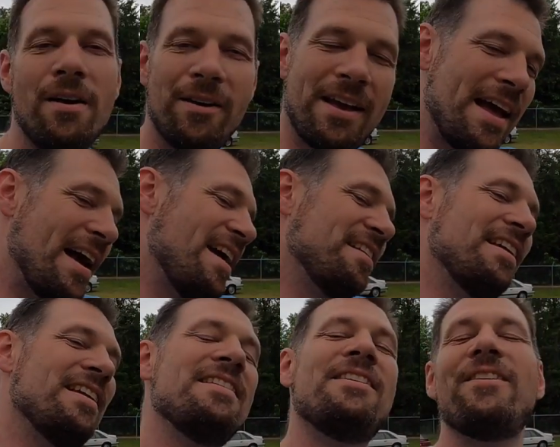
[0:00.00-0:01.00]
Okay guys, I
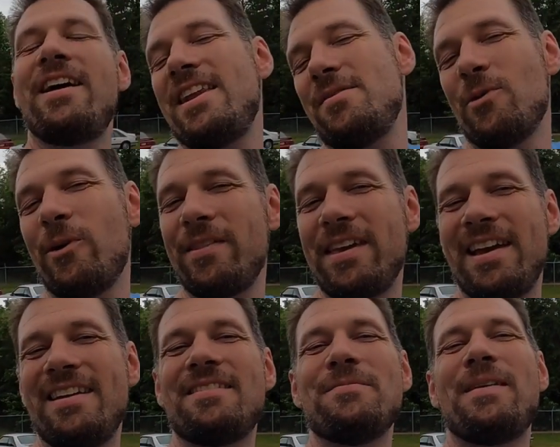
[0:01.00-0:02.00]
didn't do any more in the
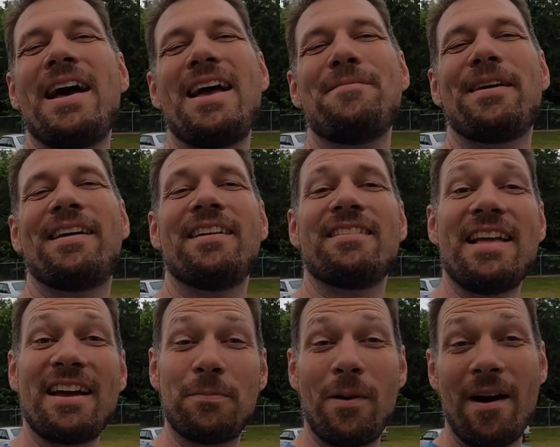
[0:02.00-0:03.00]
engine bay because
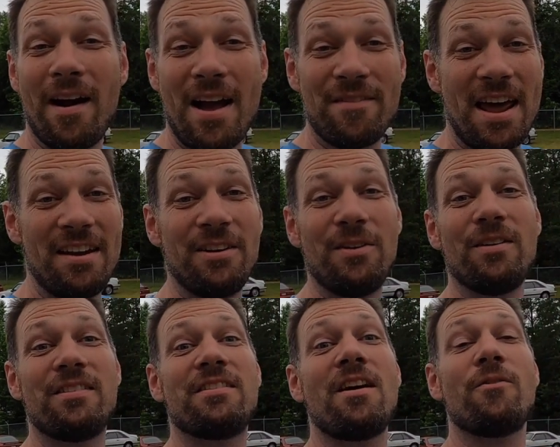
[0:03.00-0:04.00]
next part I've got to do
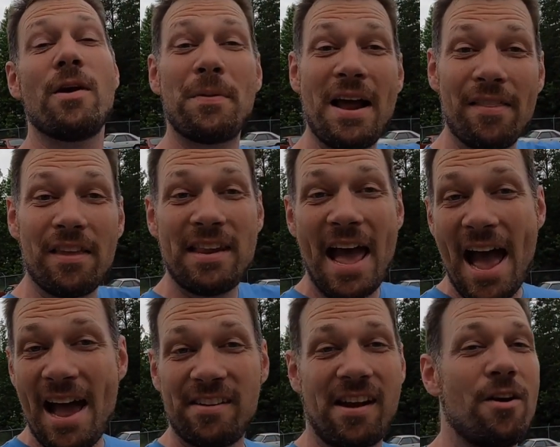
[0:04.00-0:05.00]
is start ripping out the
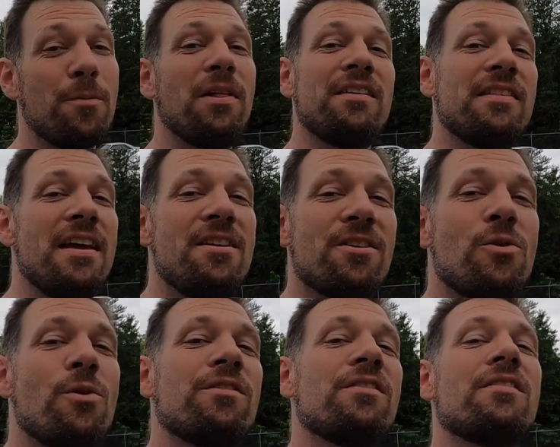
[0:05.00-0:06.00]
dash. I got to replace the heater
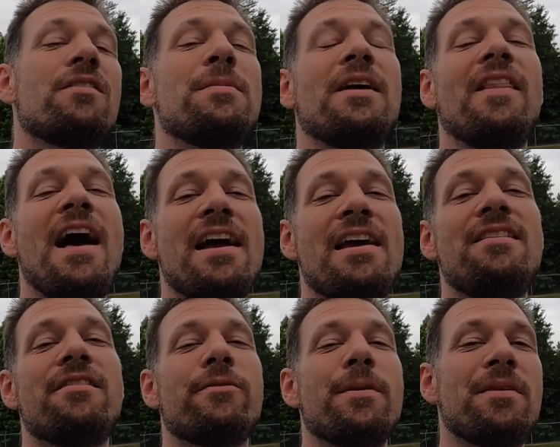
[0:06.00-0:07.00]
core, so it's going to be a lot
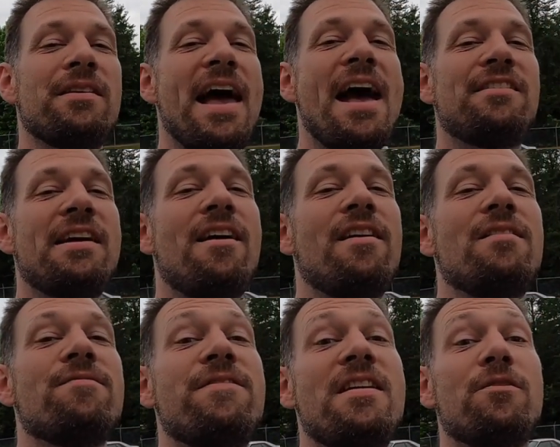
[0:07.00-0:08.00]
easier to rip the dash out
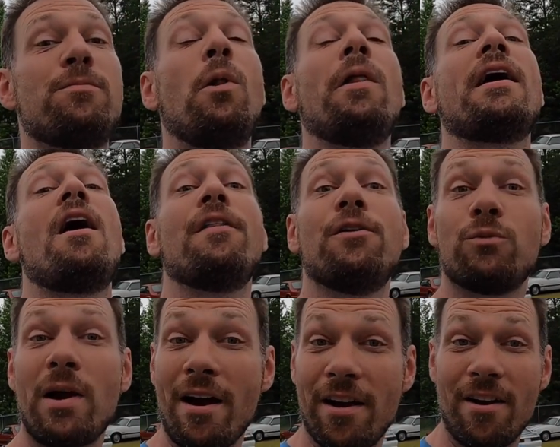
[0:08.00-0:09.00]
and finish pulling all those
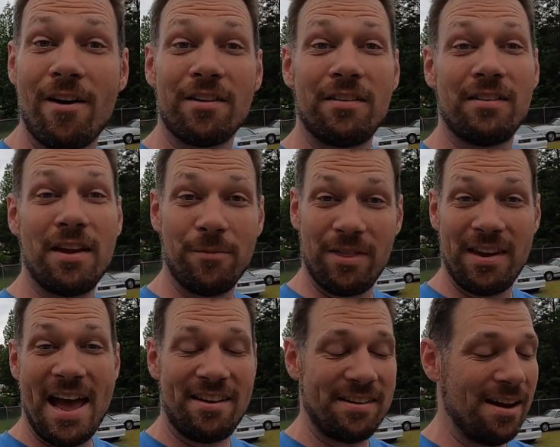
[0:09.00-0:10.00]
wiring harnesses in with
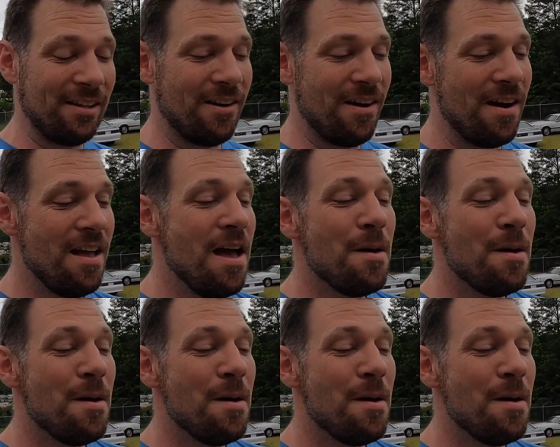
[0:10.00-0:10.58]
the dash out of the car.